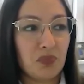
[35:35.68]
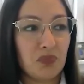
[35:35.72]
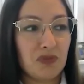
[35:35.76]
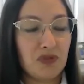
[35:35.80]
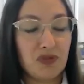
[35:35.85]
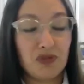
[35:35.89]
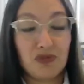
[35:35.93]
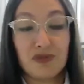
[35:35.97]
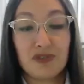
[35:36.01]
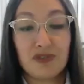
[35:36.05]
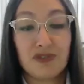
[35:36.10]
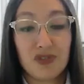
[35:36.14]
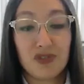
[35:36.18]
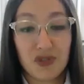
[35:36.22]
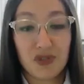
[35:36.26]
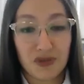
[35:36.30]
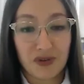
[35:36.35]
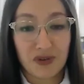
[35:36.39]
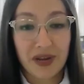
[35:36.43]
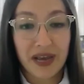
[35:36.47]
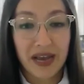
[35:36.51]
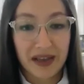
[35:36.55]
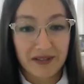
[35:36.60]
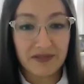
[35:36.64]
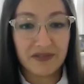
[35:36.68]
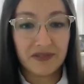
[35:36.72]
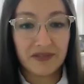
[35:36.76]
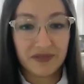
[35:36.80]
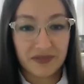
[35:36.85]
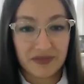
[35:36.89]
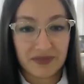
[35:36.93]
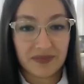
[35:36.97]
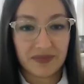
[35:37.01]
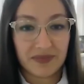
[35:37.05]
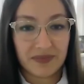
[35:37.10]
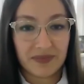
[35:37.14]
students should have.
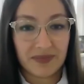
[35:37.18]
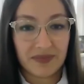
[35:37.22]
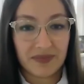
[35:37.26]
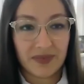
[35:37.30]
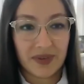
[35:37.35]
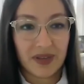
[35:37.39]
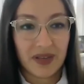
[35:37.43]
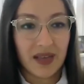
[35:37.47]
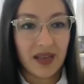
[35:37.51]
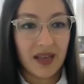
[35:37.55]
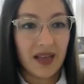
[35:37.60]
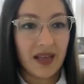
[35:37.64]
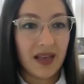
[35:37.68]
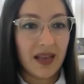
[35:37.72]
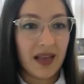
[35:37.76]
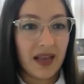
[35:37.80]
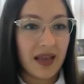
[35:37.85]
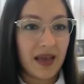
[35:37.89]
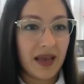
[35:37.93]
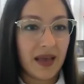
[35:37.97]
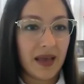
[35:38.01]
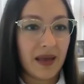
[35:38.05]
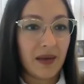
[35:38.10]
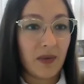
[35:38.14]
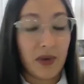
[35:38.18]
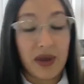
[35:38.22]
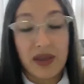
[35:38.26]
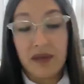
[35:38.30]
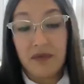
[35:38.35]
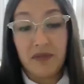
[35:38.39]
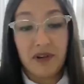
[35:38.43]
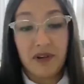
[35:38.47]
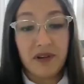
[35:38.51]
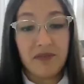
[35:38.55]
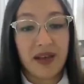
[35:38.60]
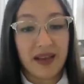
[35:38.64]
Uh,
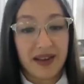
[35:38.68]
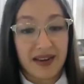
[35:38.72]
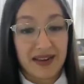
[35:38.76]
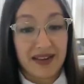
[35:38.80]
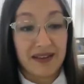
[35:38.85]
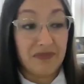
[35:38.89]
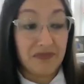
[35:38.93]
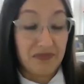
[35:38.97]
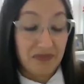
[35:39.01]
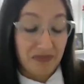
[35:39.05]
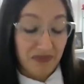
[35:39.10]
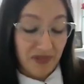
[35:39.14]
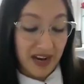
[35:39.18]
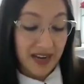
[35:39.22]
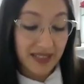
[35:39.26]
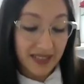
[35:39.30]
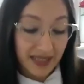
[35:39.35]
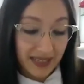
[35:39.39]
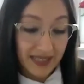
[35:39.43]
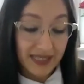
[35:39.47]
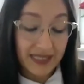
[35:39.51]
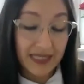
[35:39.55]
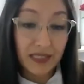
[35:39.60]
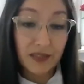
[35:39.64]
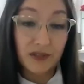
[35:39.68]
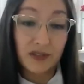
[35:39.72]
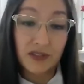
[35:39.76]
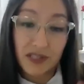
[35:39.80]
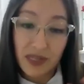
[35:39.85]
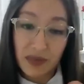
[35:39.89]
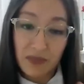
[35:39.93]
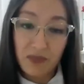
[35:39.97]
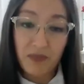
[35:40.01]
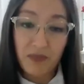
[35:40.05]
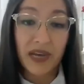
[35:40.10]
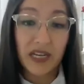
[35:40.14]
everybody, right, that is
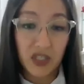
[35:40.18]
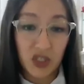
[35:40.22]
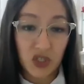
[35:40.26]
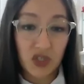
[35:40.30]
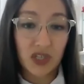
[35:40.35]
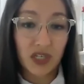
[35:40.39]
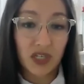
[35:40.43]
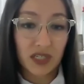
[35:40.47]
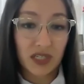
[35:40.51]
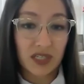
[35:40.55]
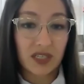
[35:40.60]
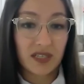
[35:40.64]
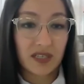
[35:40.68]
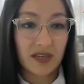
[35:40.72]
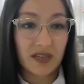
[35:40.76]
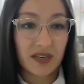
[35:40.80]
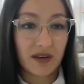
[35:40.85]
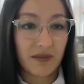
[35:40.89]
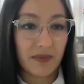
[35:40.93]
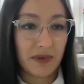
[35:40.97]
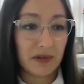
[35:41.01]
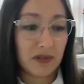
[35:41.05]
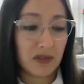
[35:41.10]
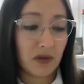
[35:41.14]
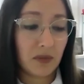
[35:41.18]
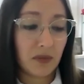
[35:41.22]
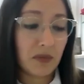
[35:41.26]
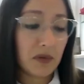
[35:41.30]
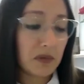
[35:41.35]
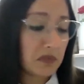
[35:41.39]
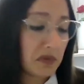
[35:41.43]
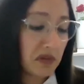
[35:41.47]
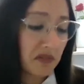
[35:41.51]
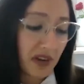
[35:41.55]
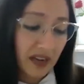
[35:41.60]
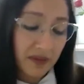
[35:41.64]
interested and passionate about something,
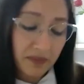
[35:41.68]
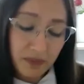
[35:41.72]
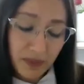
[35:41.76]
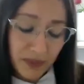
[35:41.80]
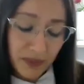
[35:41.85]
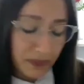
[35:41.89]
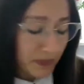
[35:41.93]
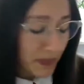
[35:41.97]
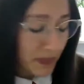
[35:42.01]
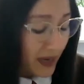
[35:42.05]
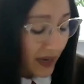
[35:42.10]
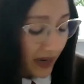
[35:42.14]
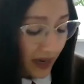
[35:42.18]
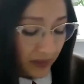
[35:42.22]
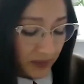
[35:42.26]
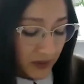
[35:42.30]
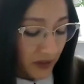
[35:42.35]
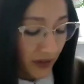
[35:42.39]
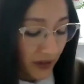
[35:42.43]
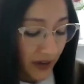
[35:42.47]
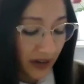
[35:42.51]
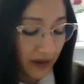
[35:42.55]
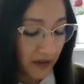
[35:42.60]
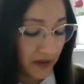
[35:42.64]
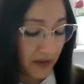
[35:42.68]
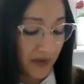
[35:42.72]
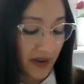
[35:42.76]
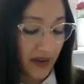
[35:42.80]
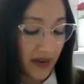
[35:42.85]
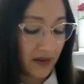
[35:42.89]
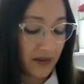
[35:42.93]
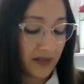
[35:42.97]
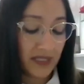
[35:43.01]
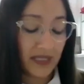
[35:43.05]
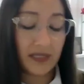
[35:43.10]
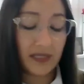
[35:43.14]
perhaps, perhaps not
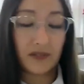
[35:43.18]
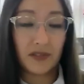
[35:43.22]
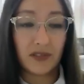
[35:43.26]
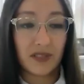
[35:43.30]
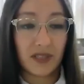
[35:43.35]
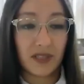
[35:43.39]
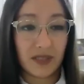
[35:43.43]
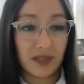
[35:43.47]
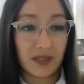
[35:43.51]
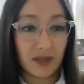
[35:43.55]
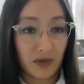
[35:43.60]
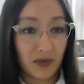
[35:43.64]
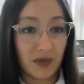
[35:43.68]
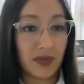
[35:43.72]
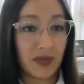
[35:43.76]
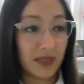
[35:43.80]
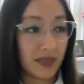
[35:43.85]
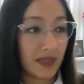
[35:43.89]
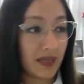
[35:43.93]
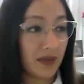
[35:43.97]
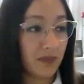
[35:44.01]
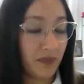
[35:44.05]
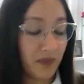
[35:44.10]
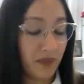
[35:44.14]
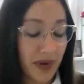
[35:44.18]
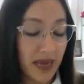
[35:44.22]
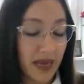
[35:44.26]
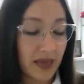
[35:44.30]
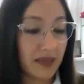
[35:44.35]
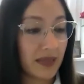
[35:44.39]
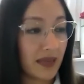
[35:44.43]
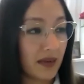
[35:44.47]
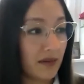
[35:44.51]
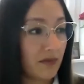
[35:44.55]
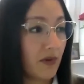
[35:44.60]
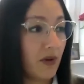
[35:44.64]
everybody is interested in doing that,
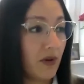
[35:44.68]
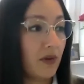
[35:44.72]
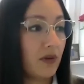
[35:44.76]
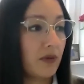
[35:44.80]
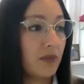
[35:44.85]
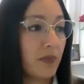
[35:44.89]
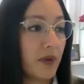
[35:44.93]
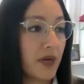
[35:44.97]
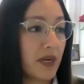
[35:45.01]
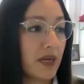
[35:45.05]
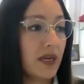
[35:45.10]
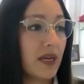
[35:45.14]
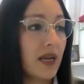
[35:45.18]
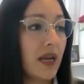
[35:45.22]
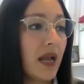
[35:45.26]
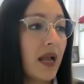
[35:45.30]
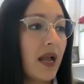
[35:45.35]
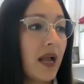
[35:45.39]
playing that role, but